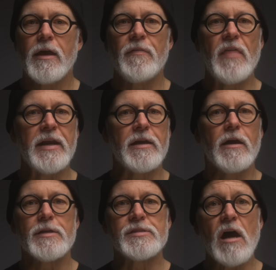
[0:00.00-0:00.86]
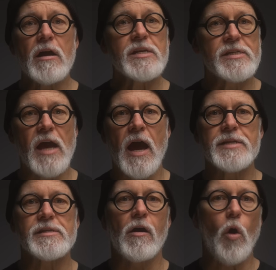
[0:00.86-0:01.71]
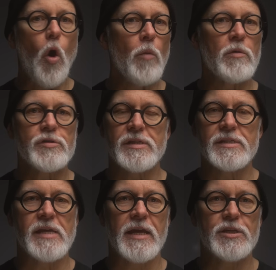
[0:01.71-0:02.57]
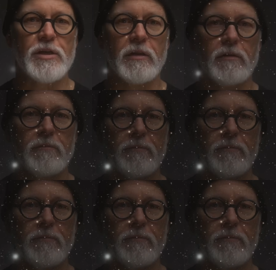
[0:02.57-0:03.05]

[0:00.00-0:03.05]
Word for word: then dark skies are almost essential.